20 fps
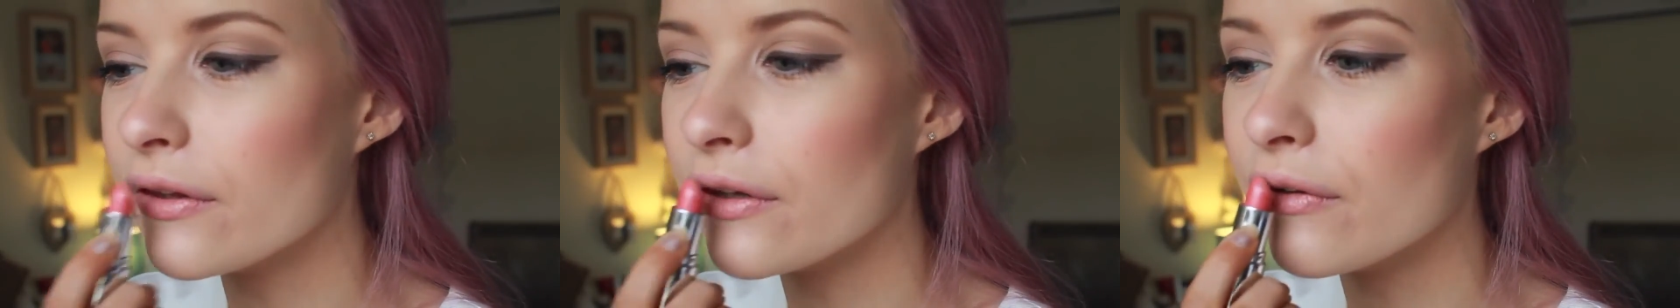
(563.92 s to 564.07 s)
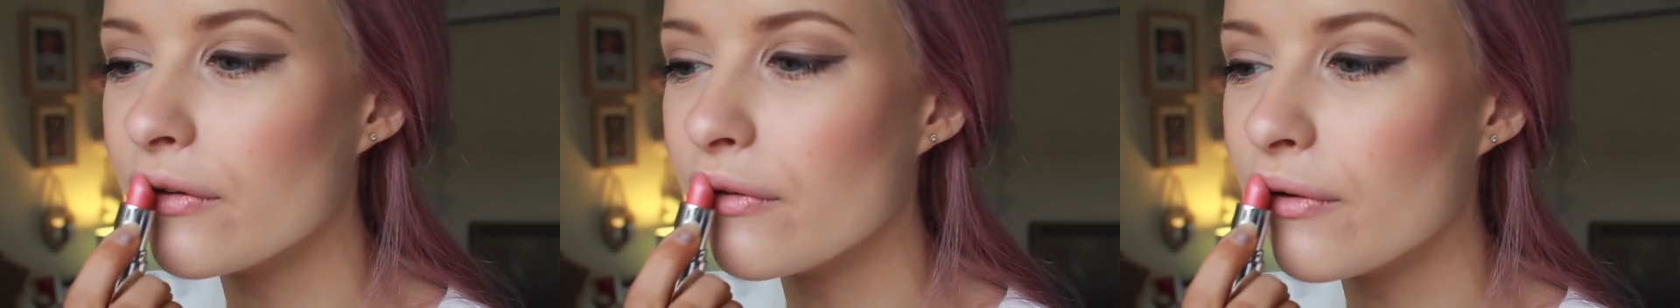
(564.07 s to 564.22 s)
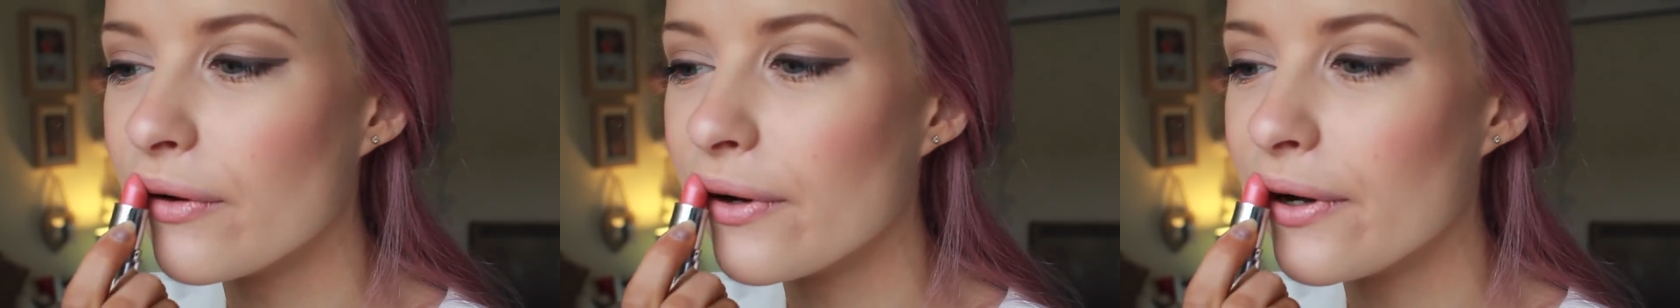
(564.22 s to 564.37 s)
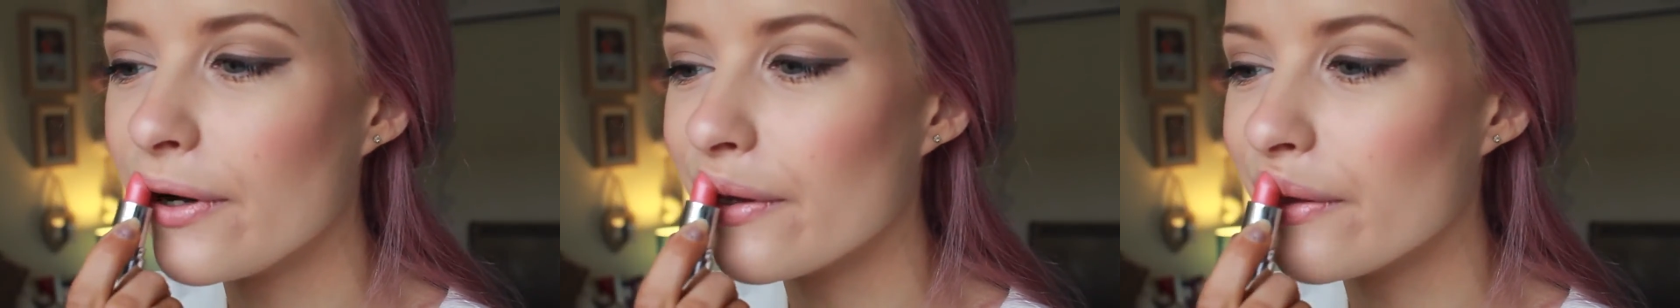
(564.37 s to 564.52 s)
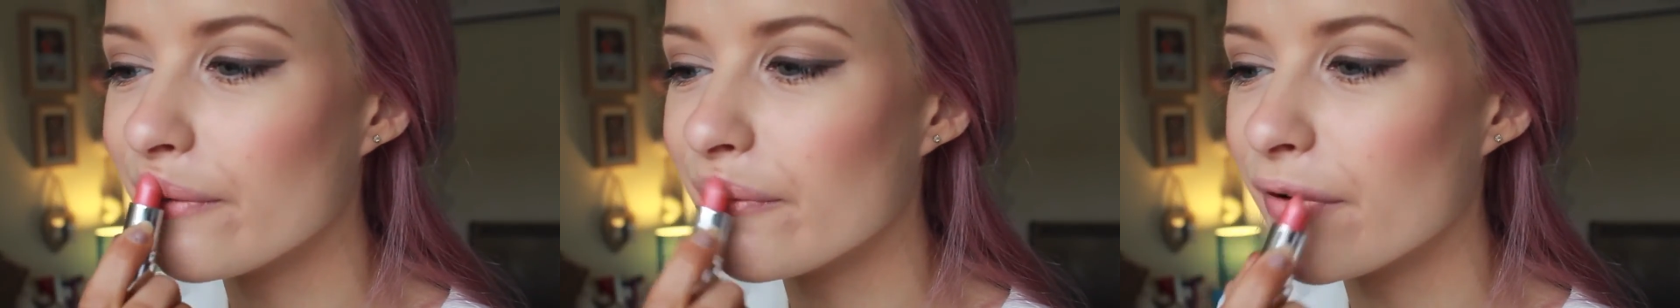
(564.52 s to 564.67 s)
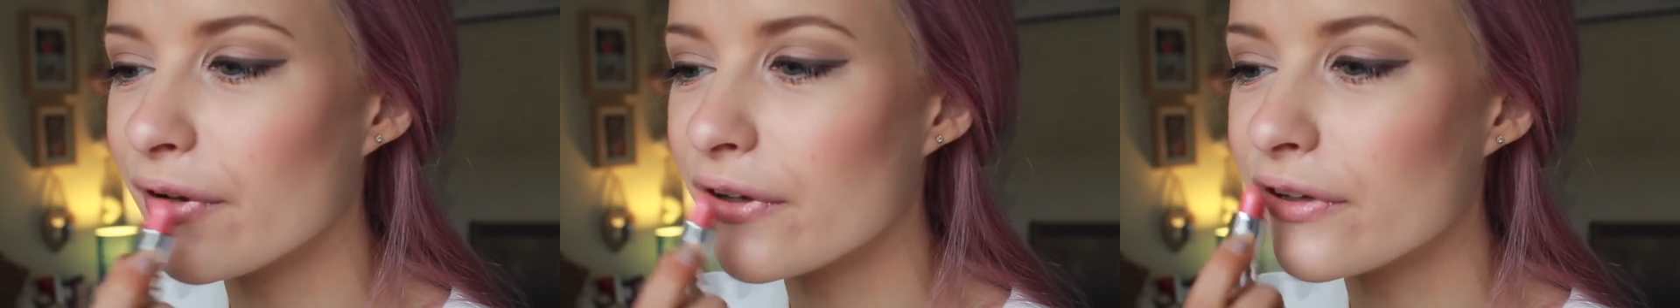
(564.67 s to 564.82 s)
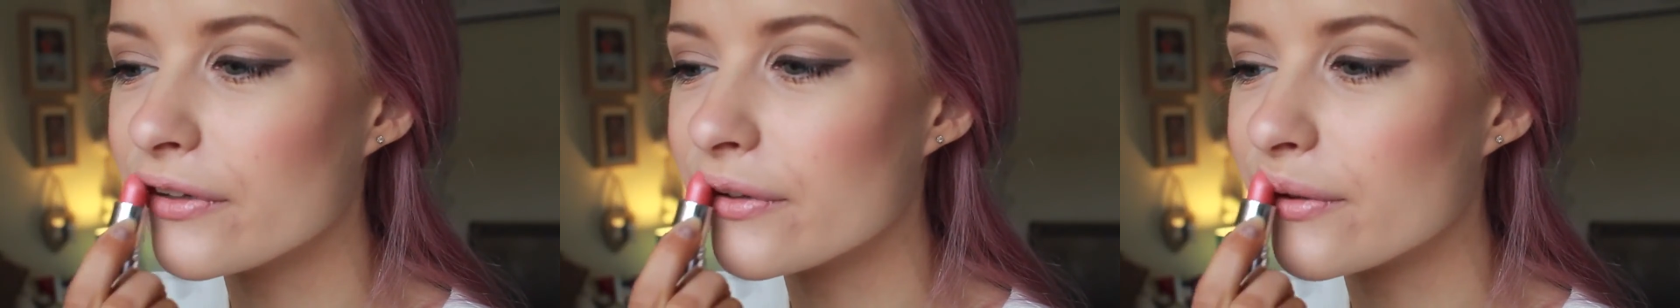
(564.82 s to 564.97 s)
They're really
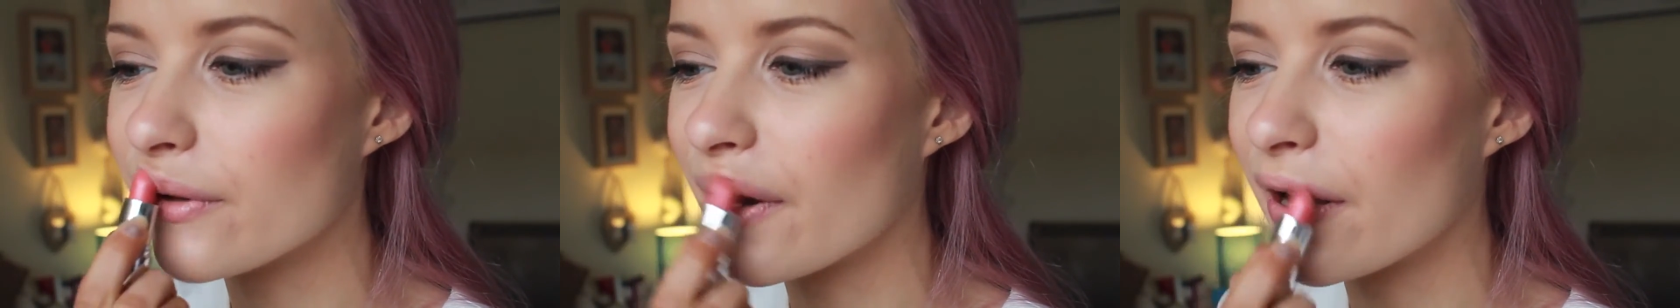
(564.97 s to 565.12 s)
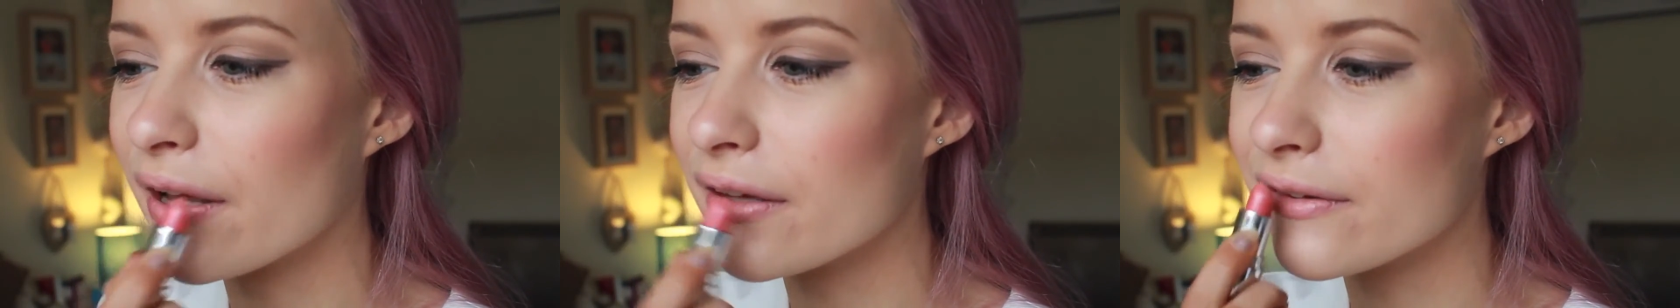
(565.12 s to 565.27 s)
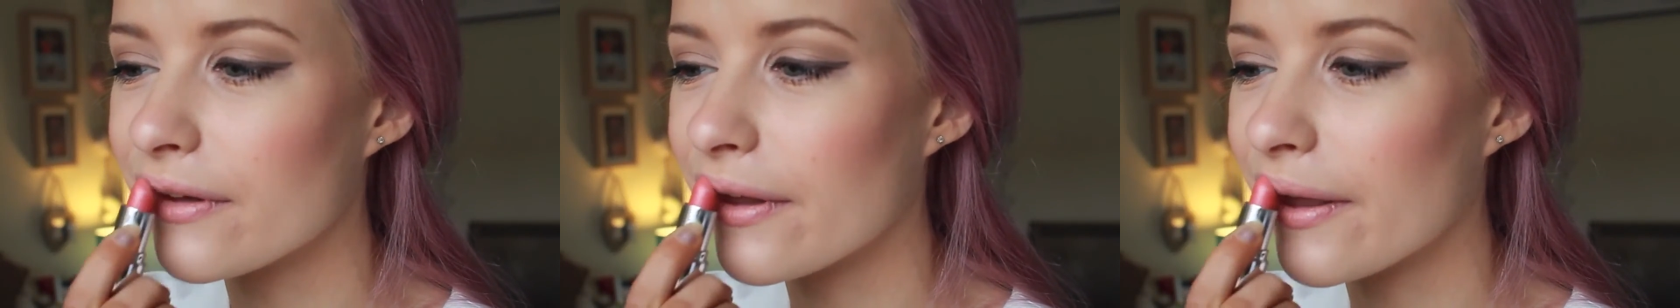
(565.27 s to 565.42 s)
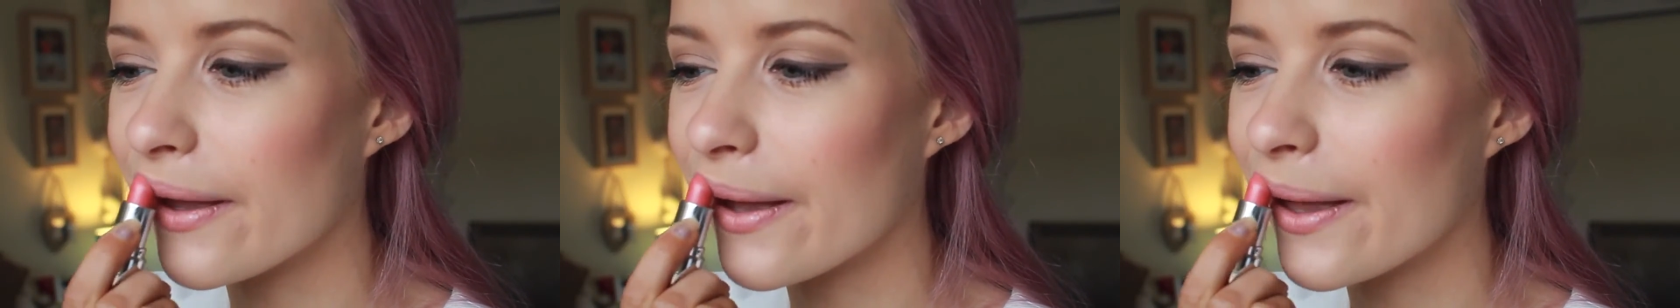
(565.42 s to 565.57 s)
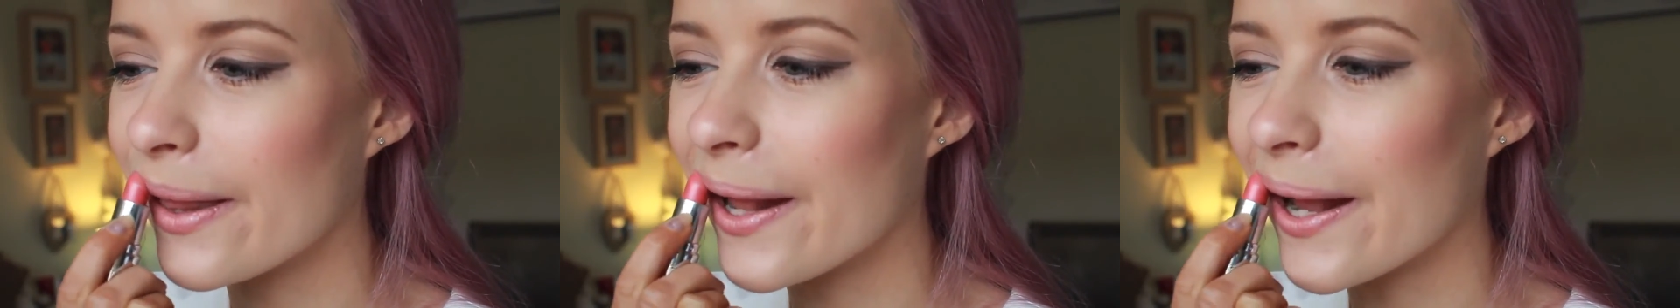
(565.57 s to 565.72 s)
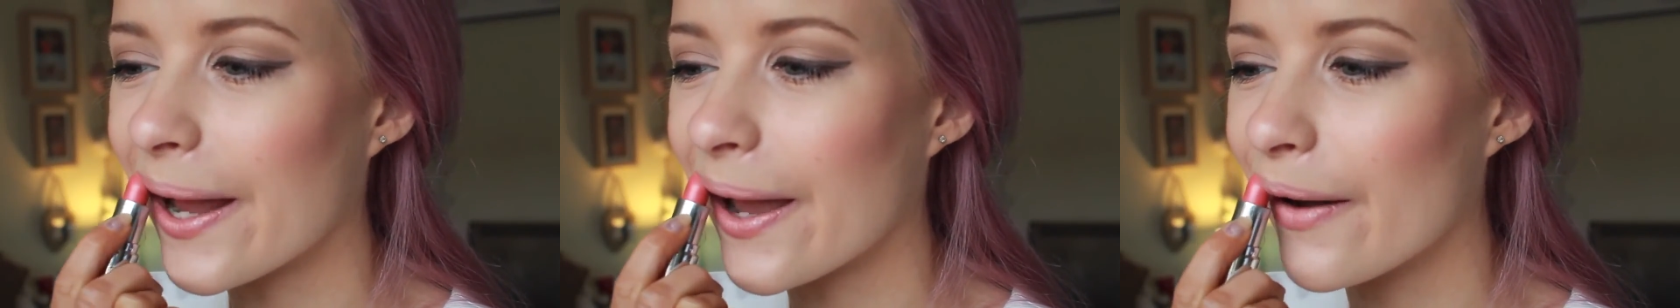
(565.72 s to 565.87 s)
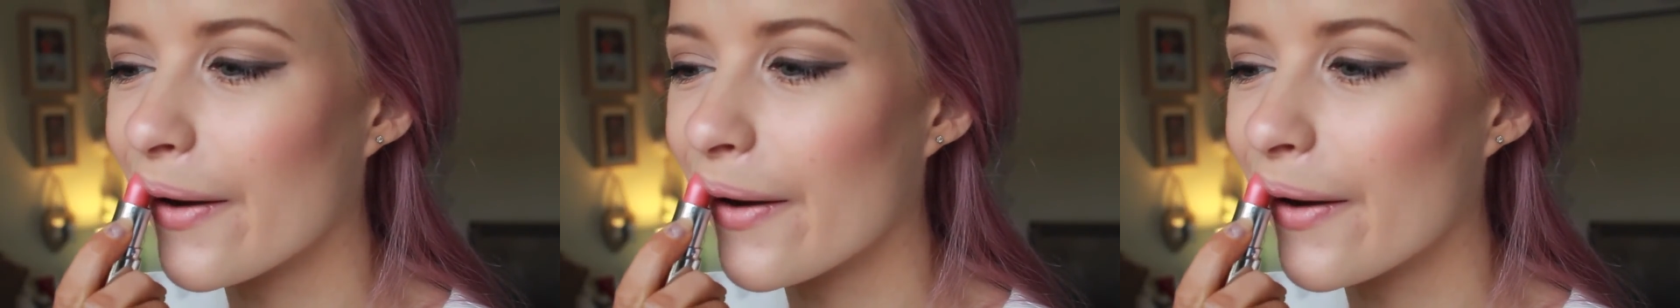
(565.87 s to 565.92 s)
moisturising and